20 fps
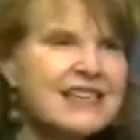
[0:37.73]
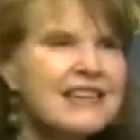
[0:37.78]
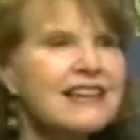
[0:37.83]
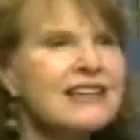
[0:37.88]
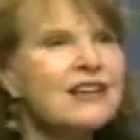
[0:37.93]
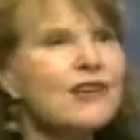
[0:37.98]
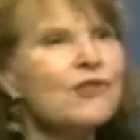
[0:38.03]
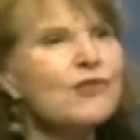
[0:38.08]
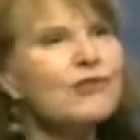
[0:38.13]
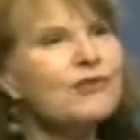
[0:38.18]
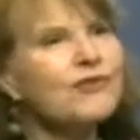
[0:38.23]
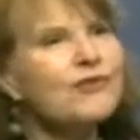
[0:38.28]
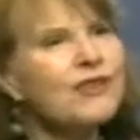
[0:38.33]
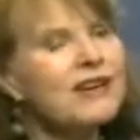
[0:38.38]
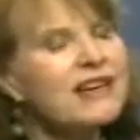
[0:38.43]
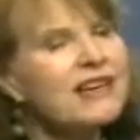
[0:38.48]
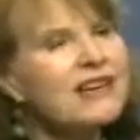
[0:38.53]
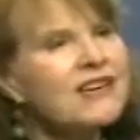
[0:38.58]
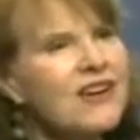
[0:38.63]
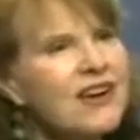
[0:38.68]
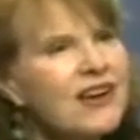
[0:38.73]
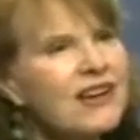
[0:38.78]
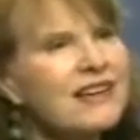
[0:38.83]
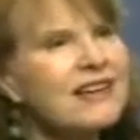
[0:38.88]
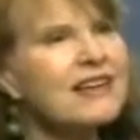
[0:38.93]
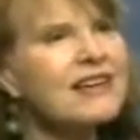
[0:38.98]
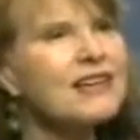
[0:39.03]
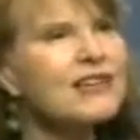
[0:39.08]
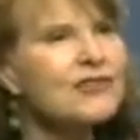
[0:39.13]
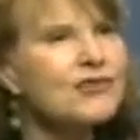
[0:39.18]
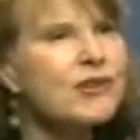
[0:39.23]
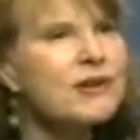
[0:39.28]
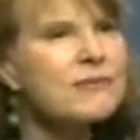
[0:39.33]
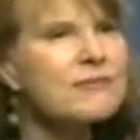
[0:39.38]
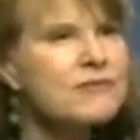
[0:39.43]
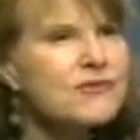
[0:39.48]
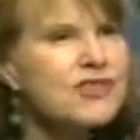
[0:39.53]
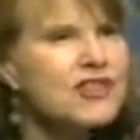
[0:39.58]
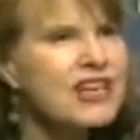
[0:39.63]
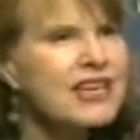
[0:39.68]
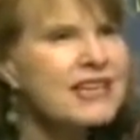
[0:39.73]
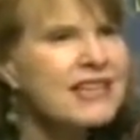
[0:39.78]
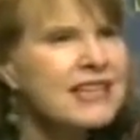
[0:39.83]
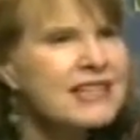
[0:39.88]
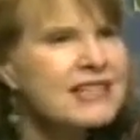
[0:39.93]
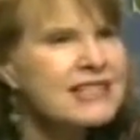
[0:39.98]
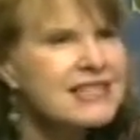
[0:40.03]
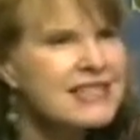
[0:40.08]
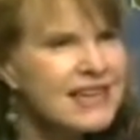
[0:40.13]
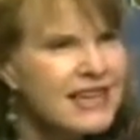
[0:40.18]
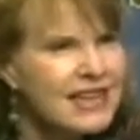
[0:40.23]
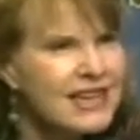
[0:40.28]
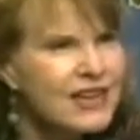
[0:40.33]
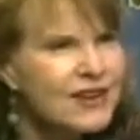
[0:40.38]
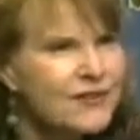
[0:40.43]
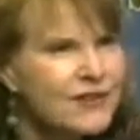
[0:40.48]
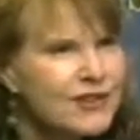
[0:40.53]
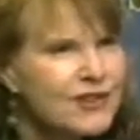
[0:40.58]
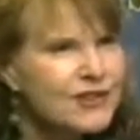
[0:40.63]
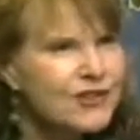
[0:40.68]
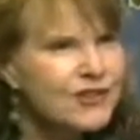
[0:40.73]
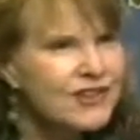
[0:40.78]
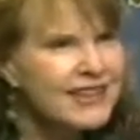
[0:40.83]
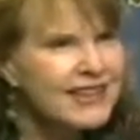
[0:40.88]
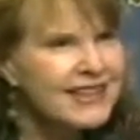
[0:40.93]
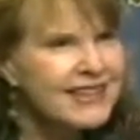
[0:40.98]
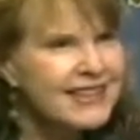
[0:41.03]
an old friend and colleague, Trip Jennings. Thank you for joining